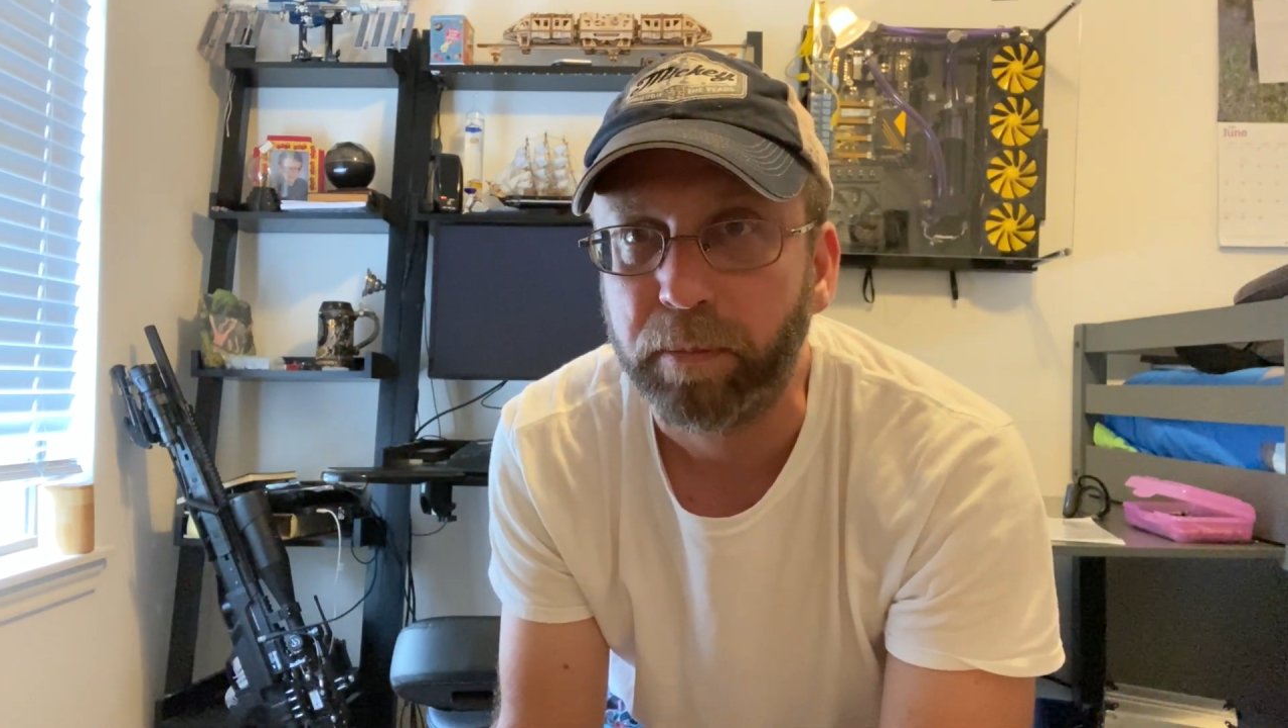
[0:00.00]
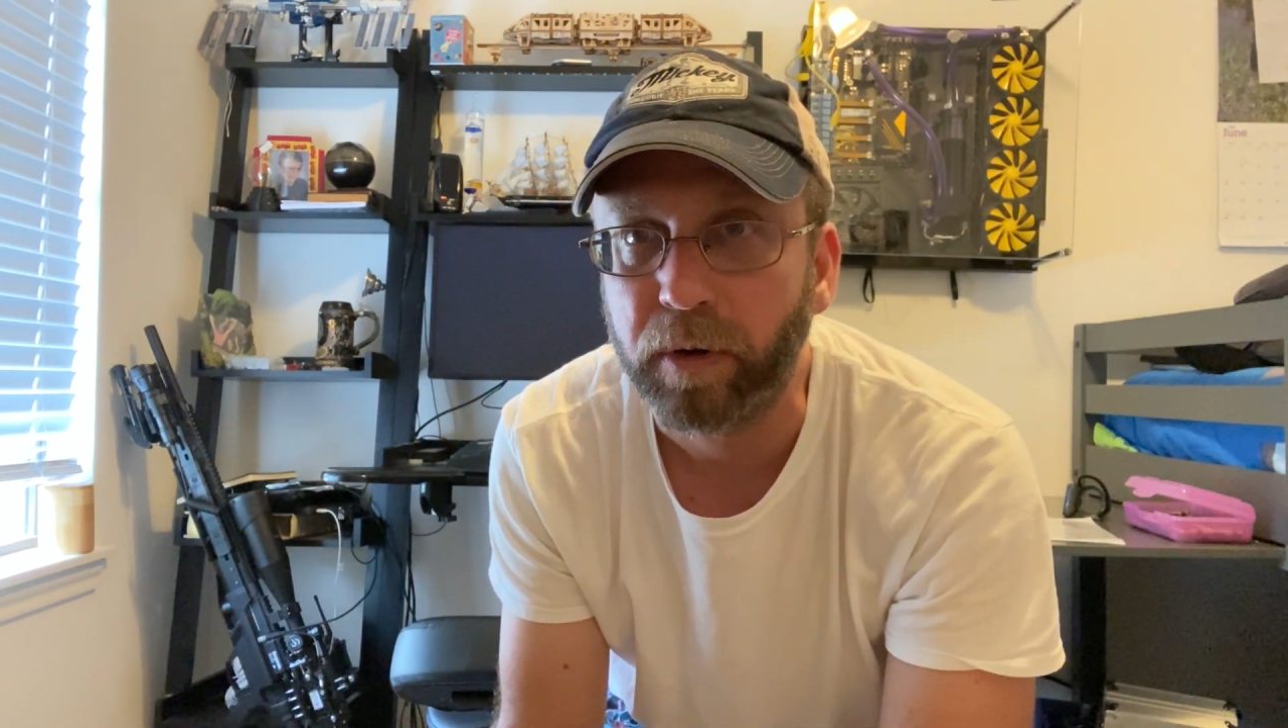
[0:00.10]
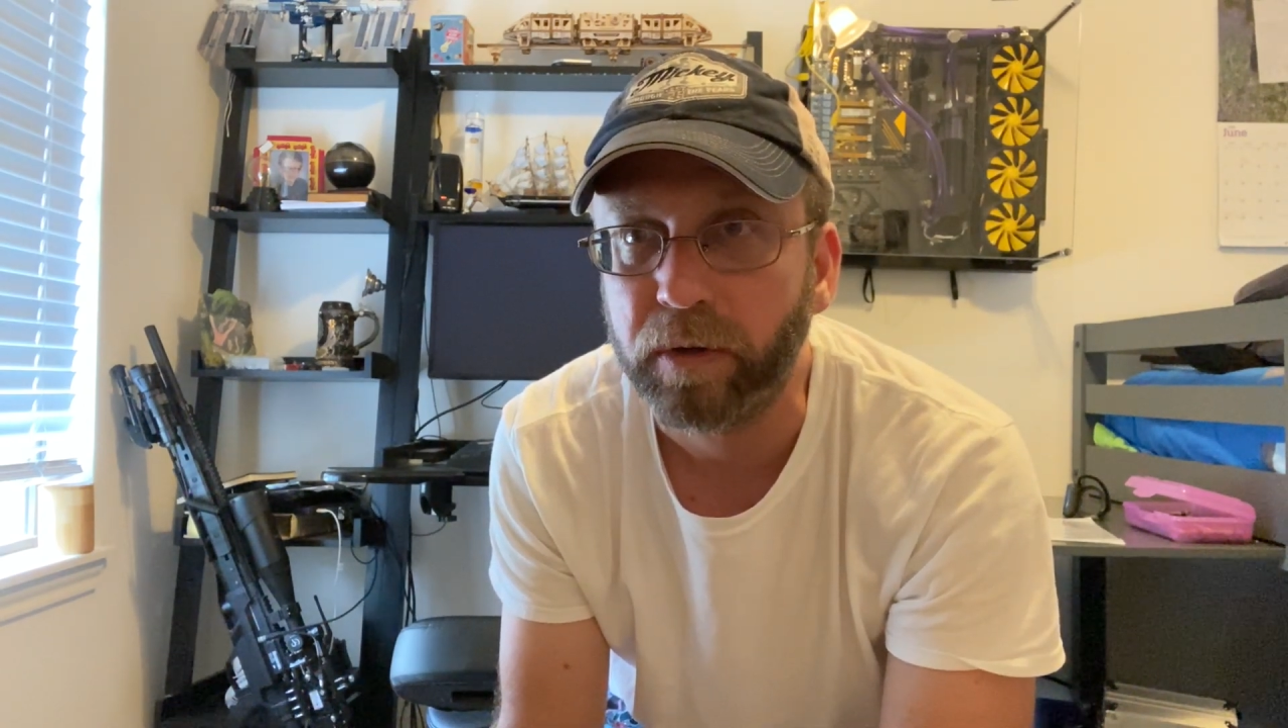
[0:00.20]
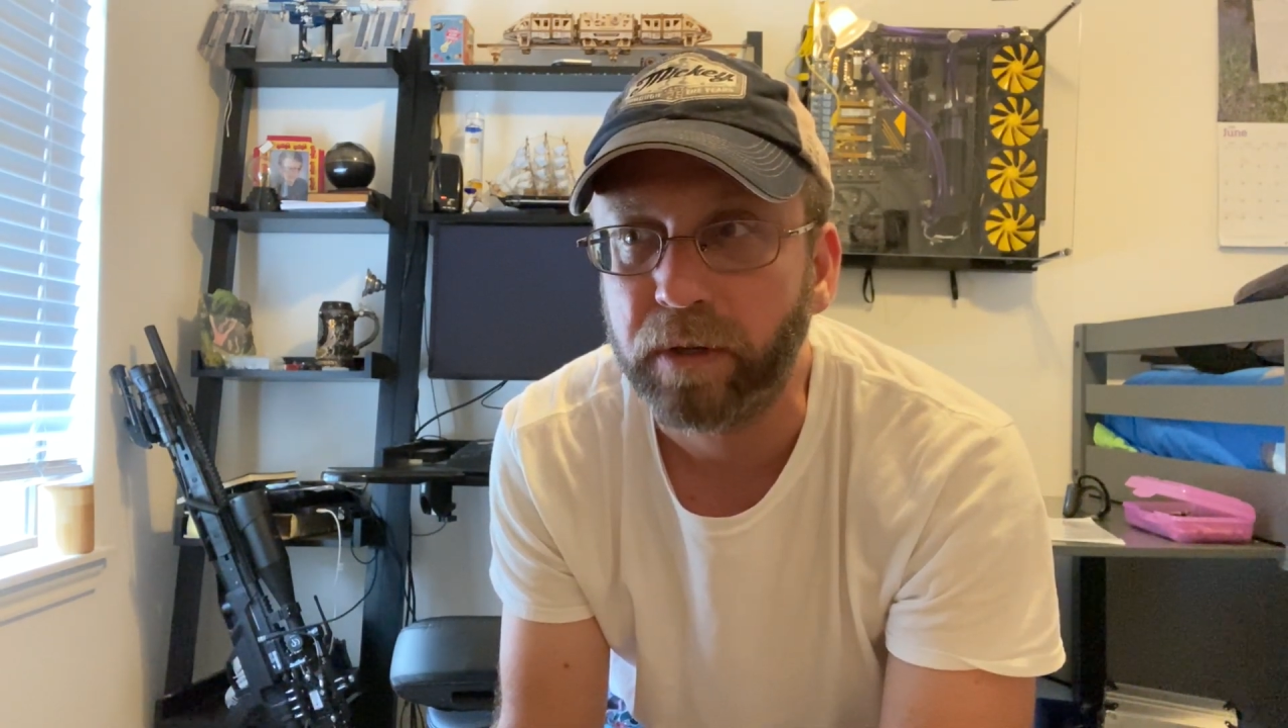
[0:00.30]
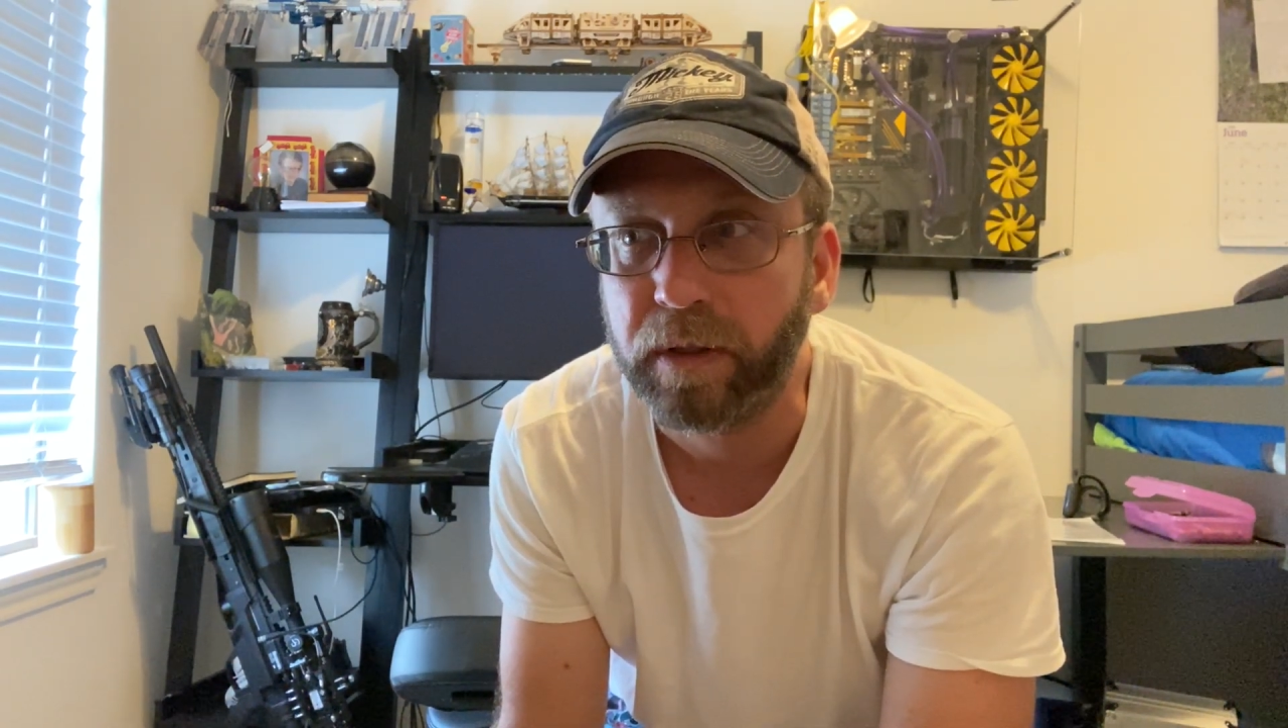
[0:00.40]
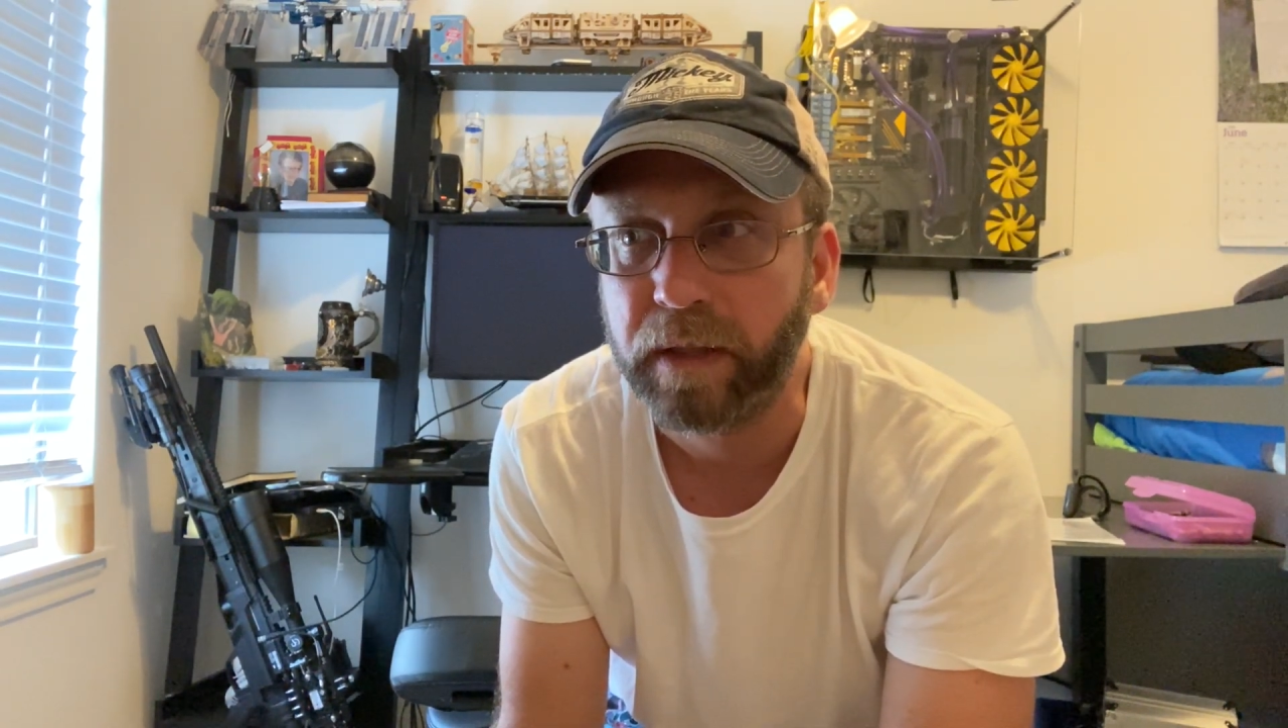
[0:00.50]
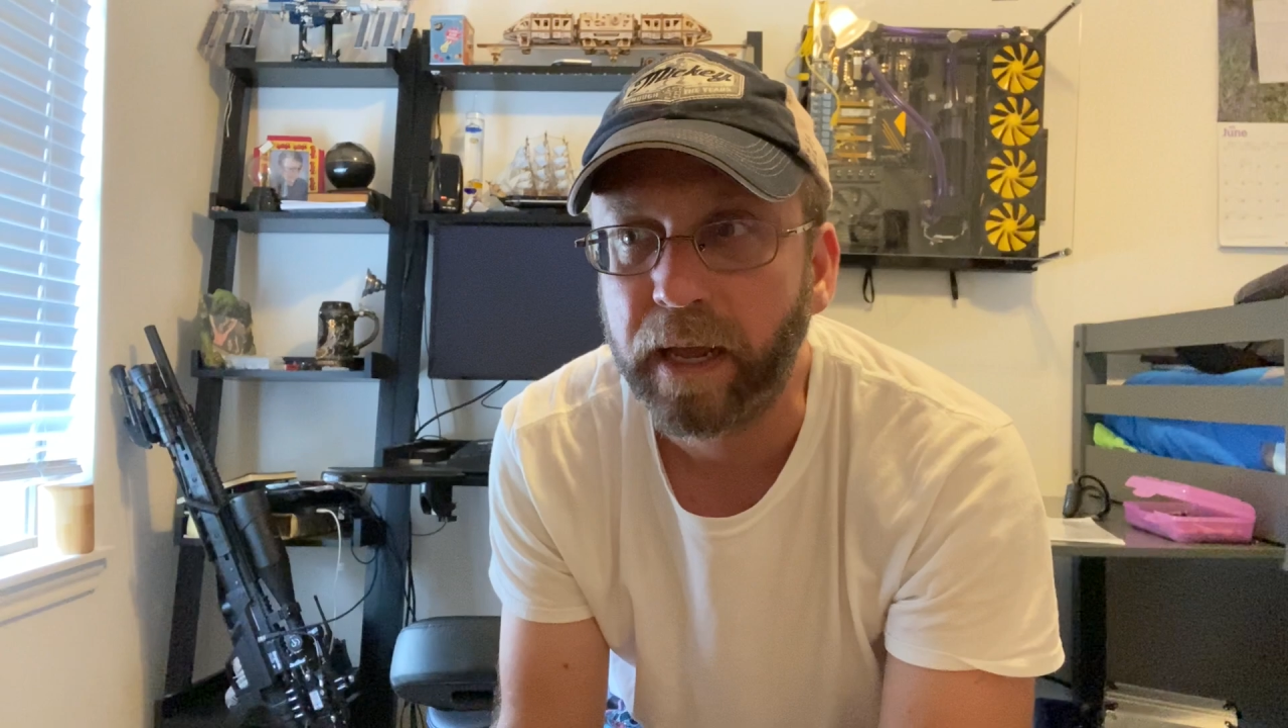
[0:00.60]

person,